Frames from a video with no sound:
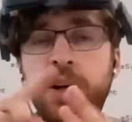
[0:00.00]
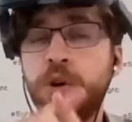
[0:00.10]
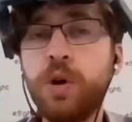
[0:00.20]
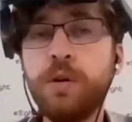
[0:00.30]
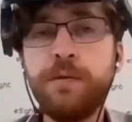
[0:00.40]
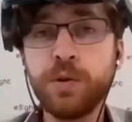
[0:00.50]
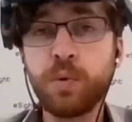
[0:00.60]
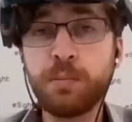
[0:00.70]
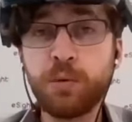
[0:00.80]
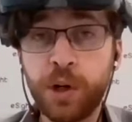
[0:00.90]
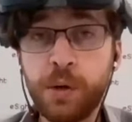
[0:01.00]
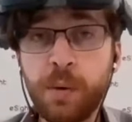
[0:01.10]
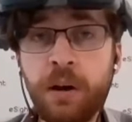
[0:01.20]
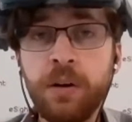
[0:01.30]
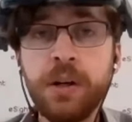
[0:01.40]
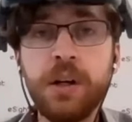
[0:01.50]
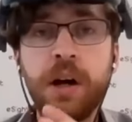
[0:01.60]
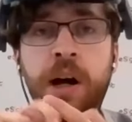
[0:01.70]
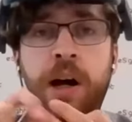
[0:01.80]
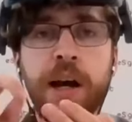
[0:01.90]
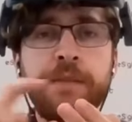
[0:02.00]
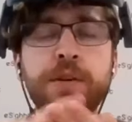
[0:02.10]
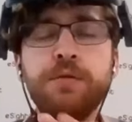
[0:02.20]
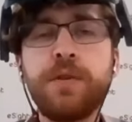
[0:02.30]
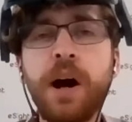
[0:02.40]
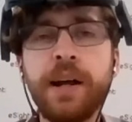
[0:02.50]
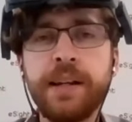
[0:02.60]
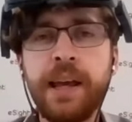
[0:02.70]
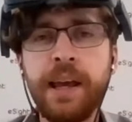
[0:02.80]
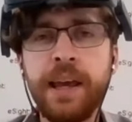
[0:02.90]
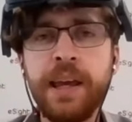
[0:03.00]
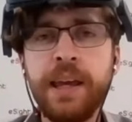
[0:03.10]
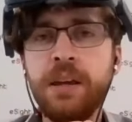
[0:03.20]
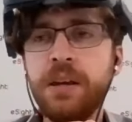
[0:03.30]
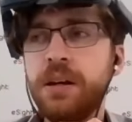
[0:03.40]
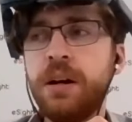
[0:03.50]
Google phones work pretty well. If you've got a